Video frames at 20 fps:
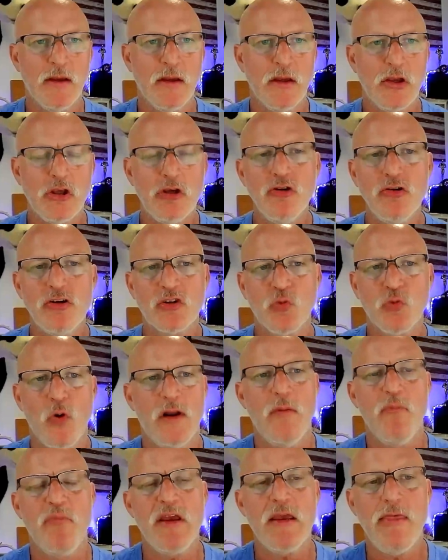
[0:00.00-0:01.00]
You just
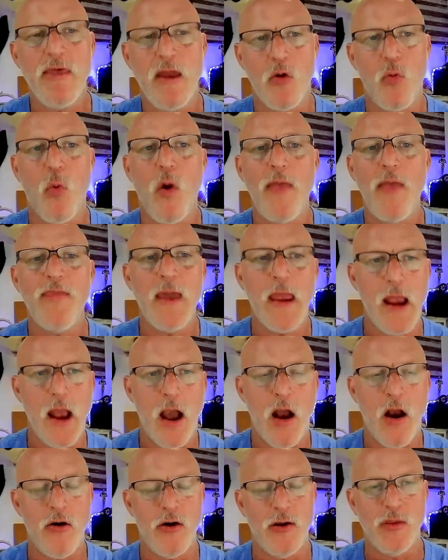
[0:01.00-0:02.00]
want to be there when they
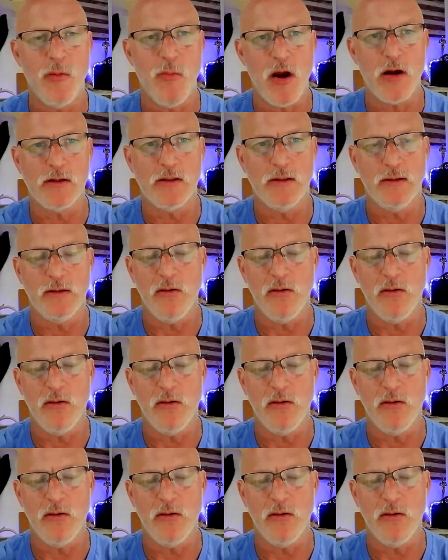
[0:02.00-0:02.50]
are in the market.